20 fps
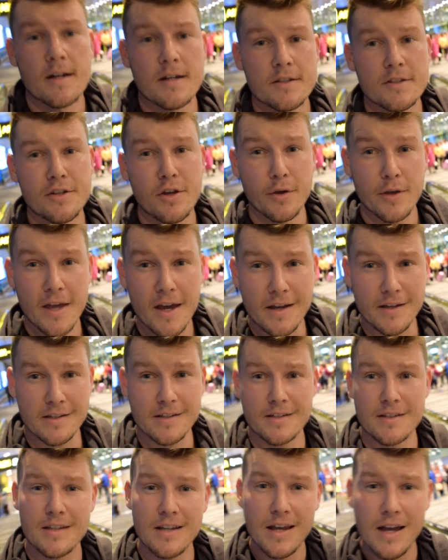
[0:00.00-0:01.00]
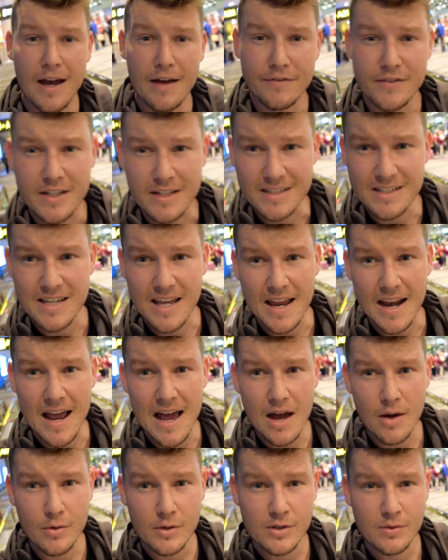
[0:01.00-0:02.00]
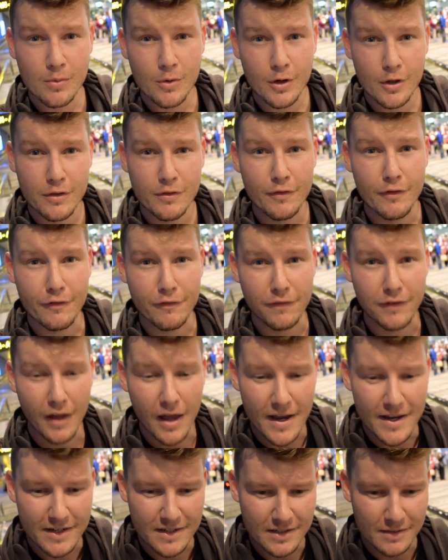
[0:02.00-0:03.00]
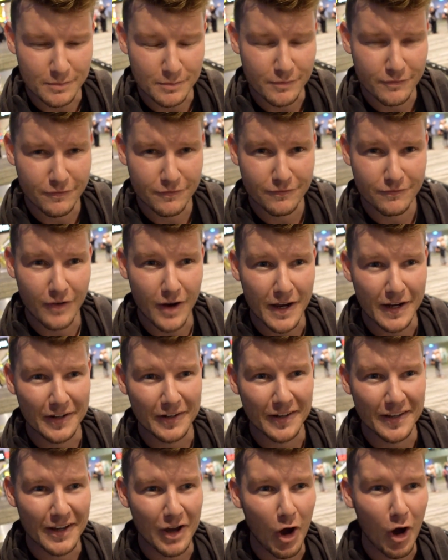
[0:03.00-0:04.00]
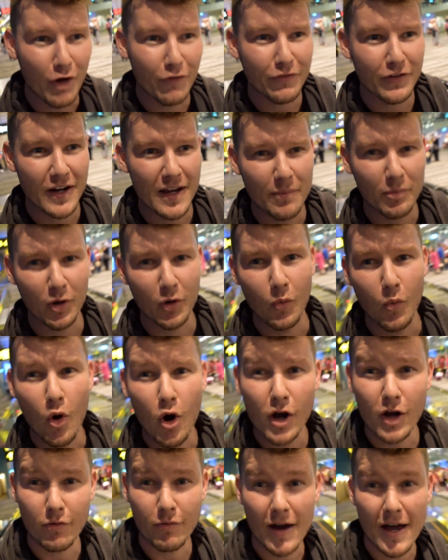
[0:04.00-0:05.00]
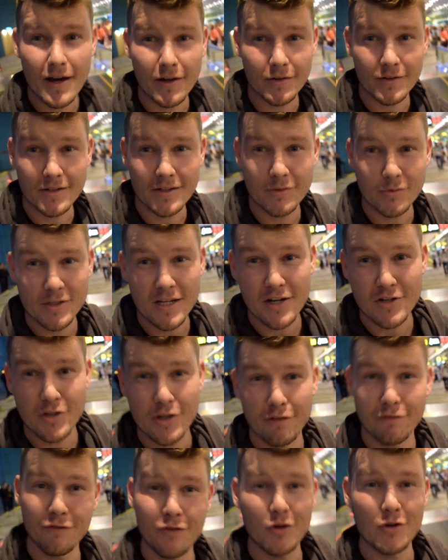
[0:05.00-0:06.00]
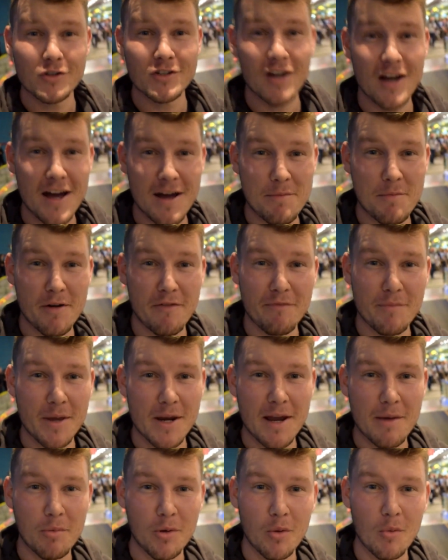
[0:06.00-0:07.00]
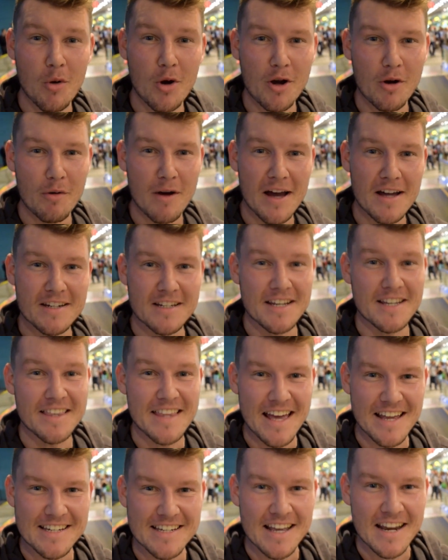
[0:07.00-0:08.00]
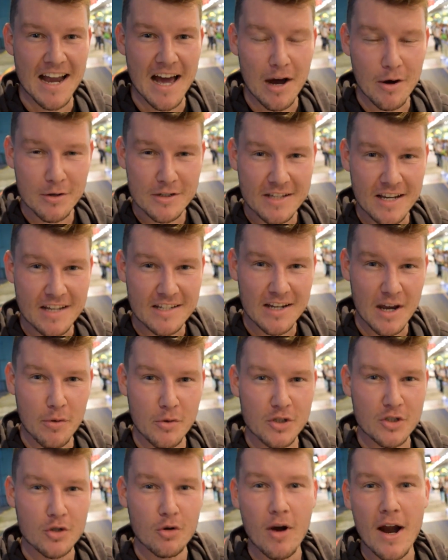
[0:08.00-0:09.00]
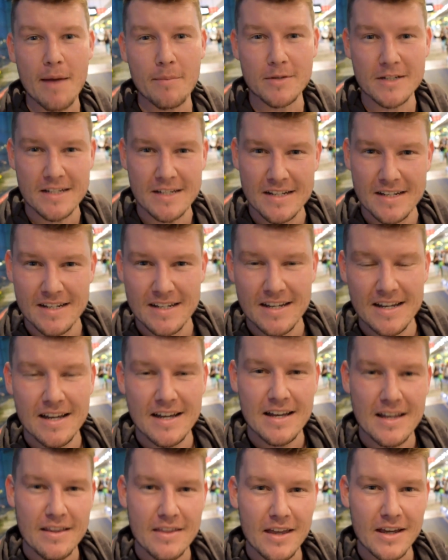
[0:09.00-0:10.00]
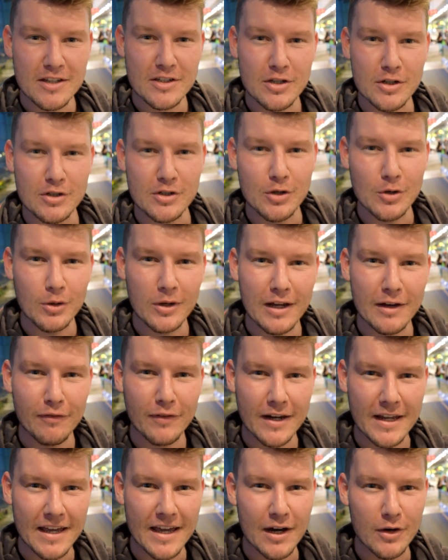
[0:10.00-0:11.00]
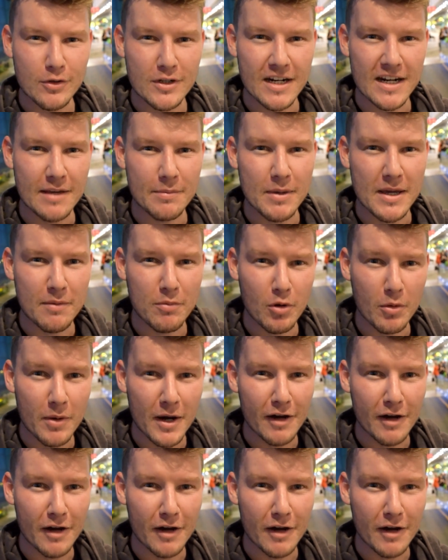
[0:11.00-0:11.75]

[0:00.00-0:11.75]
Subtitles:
So yes, after 10 hours worth of a flight, I'm finally off and able to walk around. It was actually the first time I've been able to walk around in that 10 hours, as I was trapped, thanks to 2 lovely elderly people.